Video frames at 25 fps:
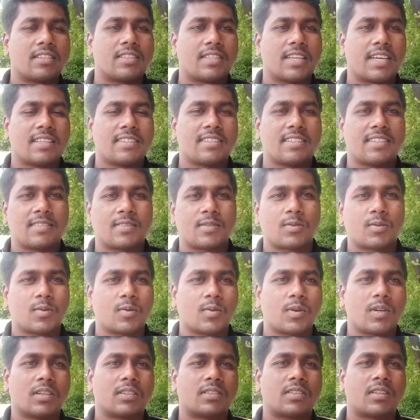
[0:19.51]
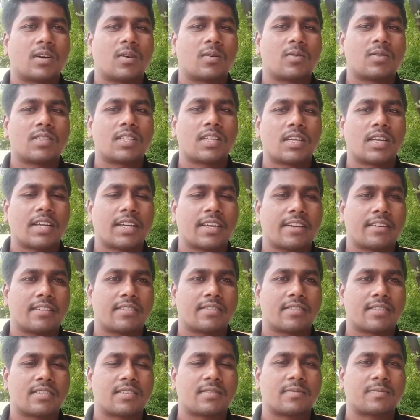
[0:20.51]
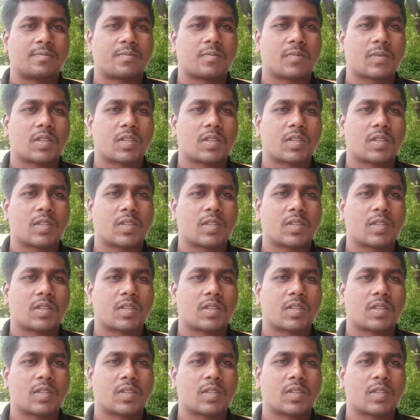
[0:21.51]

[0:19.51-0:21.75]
changes through 1,000 years.